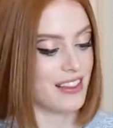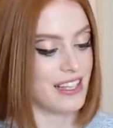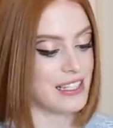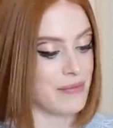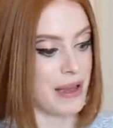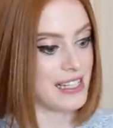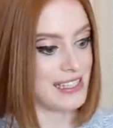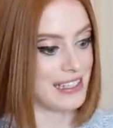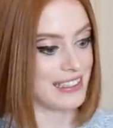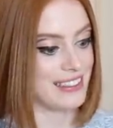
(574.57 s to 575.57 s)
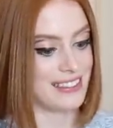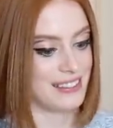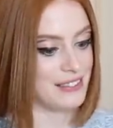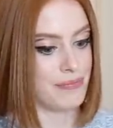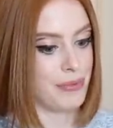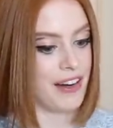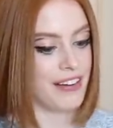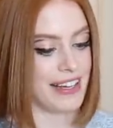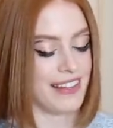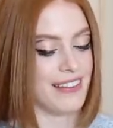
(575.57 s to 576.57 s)
this amazing
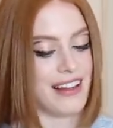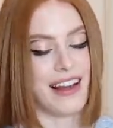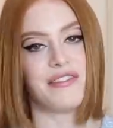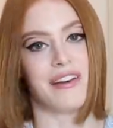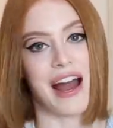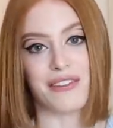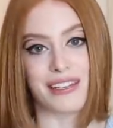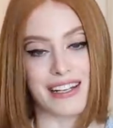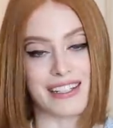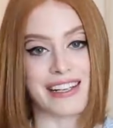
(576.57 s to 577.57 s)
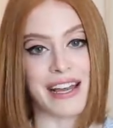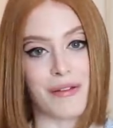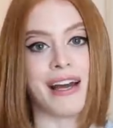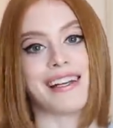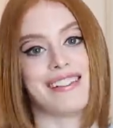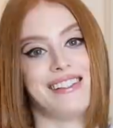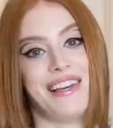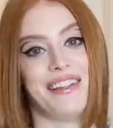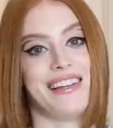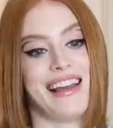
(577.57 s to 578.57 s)
bargain that I found in TK Maxx the
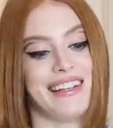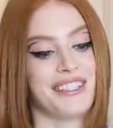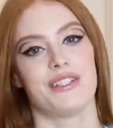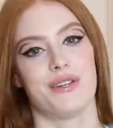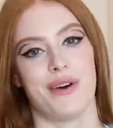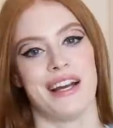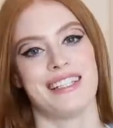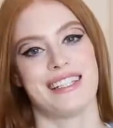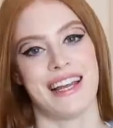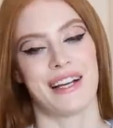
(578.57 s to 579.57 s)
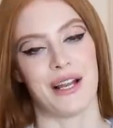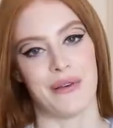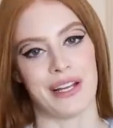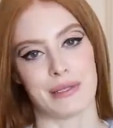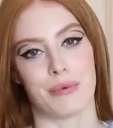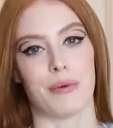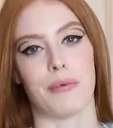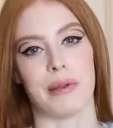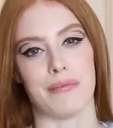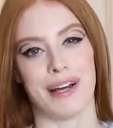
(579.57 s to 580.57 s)
other day. So I'd say Chloe is
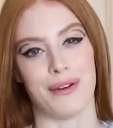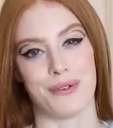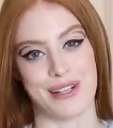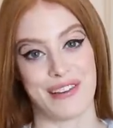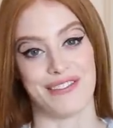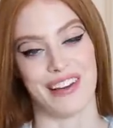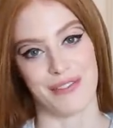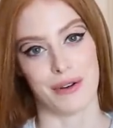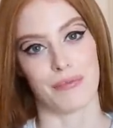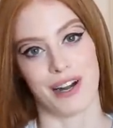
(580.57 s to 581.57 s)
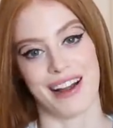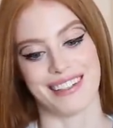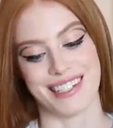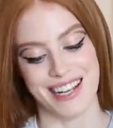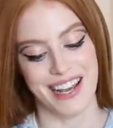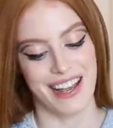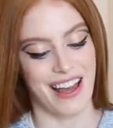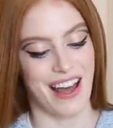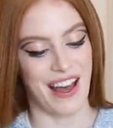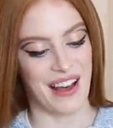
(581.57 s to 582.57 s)
probably my all-time favourite brand.
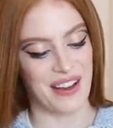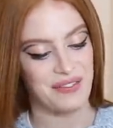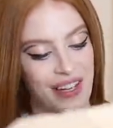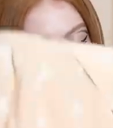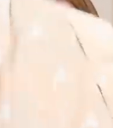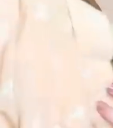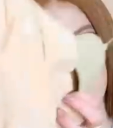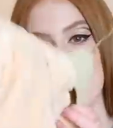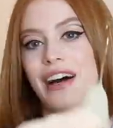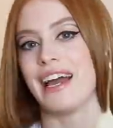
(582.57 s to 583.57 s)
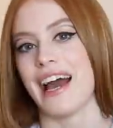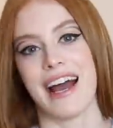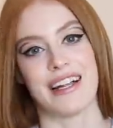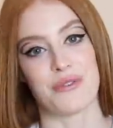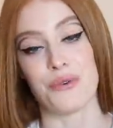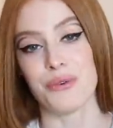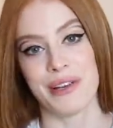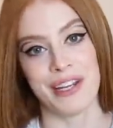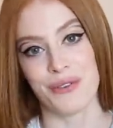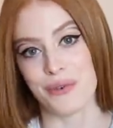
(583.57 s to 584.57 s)
Um, and if I had all the
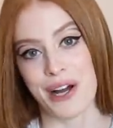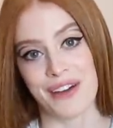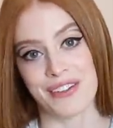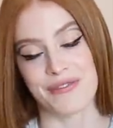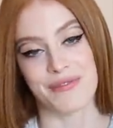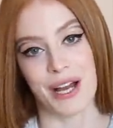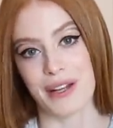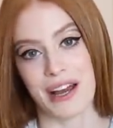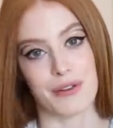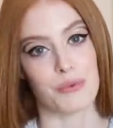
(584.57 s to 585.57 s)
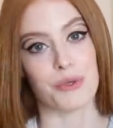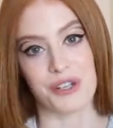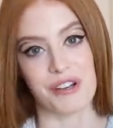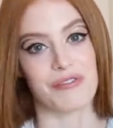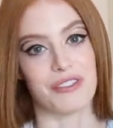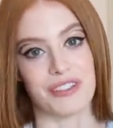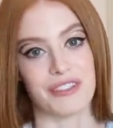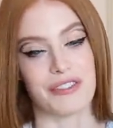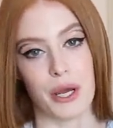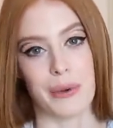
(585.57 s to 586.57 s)
money in the world, I would have a wardrobe full
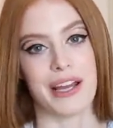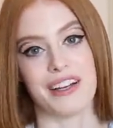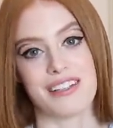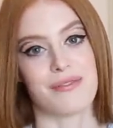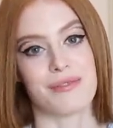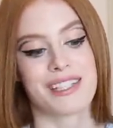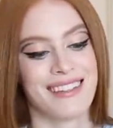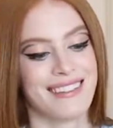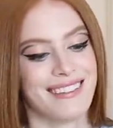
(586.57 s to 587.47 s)
of Chloe items.